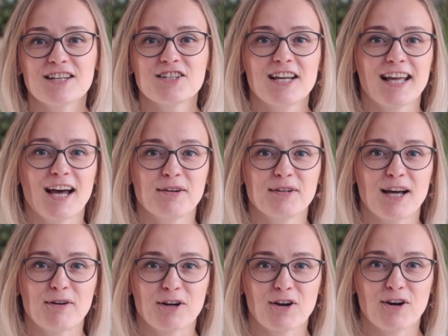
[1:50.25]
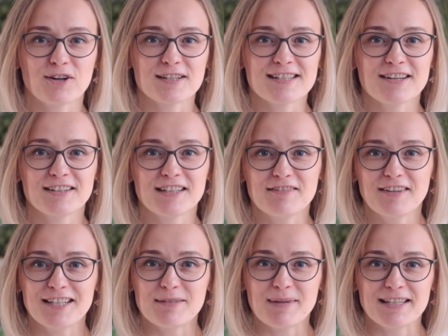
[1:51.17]
check out our course on the
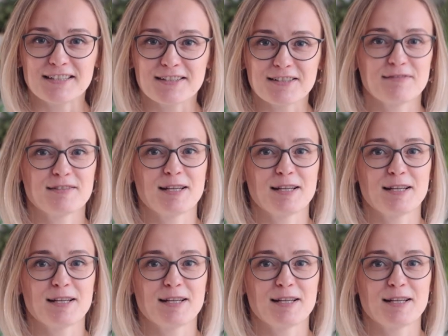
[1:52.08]
fundamentals of